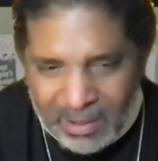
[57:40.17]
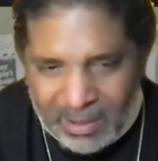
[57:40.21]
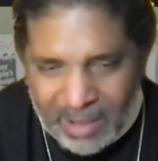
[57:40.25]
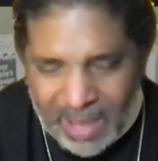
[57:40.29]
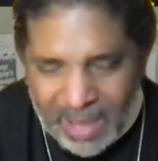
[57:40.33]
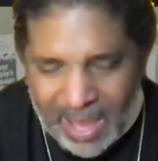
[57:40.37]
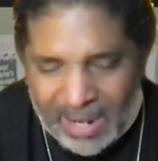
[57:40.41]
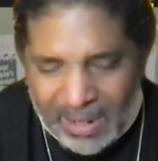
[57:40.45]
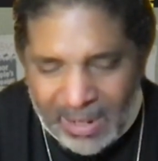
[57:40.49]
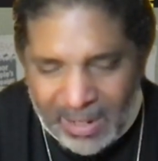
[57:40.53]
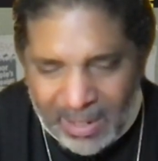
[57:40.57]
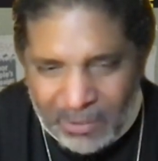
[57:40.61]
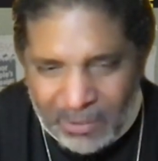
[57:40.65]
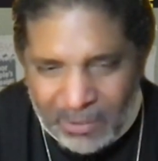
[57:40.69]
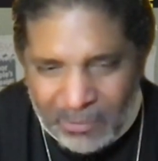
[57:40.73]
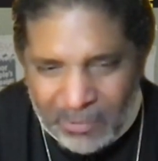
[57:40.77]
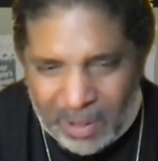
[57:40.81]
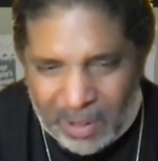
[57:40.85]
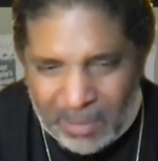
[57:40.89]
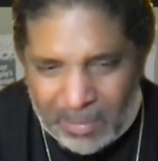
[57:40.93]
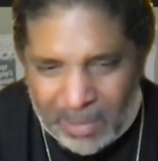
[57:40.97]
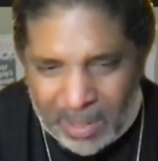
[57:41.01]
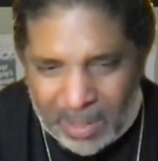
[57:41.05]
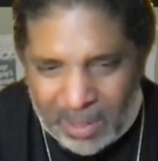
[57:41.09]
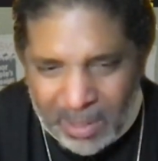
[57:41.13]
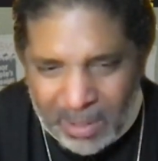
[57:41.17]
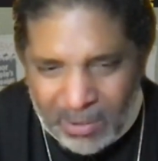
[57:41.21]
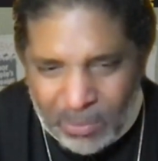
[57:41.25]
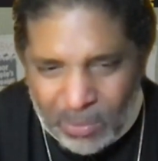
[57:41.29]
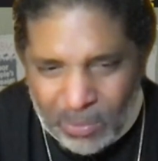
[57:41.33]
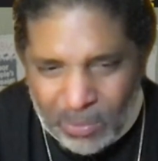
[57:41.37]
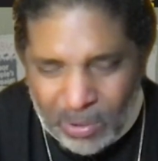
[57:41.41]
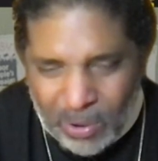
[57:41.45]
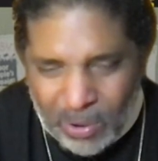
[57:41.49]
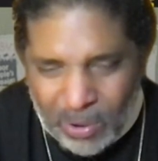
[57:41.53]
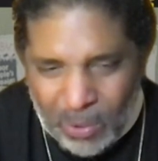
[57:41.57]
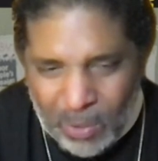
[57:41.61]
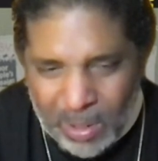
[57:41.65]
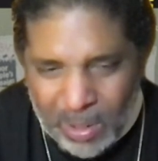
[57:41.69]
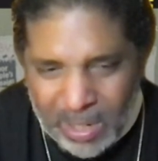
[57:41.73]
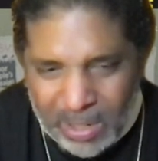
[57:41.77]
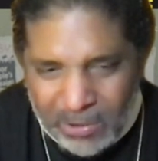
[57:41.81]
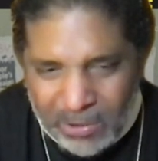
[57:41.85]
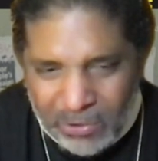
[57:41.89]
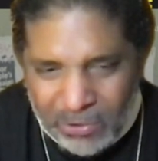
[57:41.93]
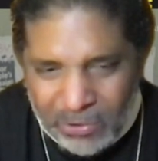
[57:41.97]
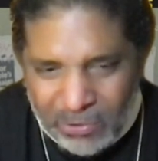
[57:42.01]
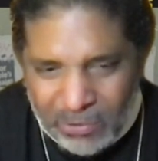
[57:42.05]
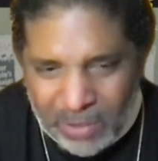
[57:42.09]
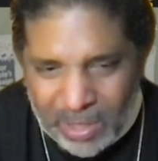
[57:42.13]
I need a remnant who will go in the
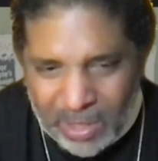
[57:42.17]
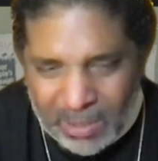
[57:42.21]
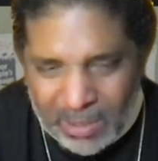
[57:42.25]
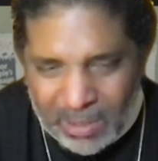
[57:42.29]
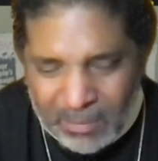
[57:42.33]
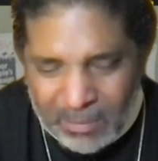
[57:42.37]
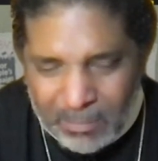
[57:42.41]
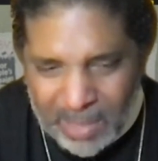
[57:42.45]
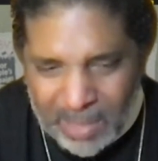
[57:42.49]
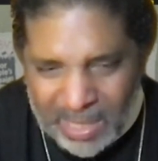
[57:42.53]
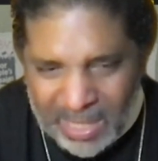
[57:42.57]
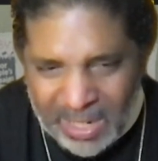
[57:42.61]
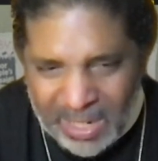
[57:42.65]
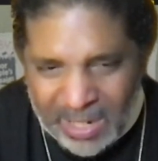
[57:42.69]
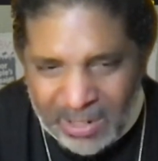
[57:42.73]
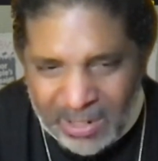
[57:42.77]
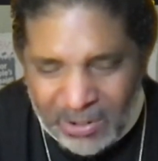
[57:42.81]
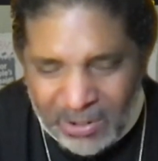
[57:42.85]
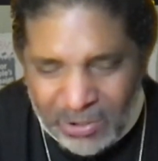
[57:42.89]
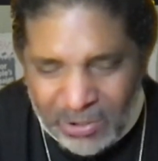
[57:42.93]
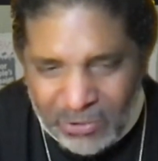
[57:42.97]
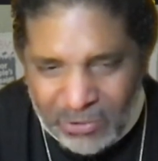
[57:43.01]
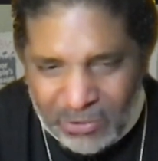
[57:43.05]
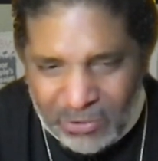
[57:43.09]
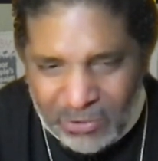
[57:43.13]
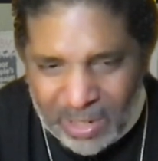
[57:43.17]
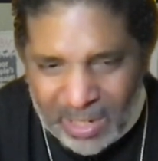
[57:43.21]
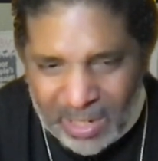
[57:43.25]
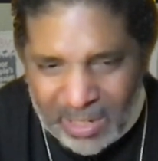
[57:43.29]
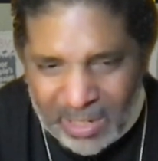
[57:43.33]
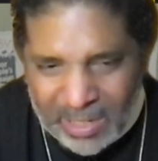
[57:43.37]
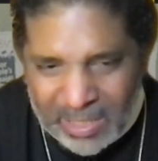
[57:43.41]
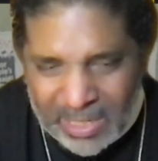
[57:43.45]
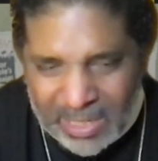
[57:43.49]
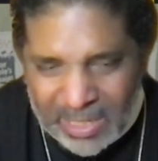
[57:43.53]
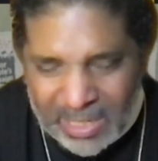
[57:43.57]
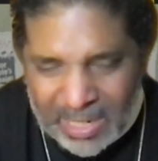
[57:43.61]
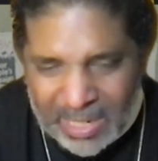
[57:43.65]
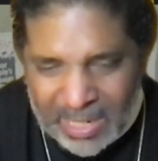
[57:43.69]
streets, meet in the streets,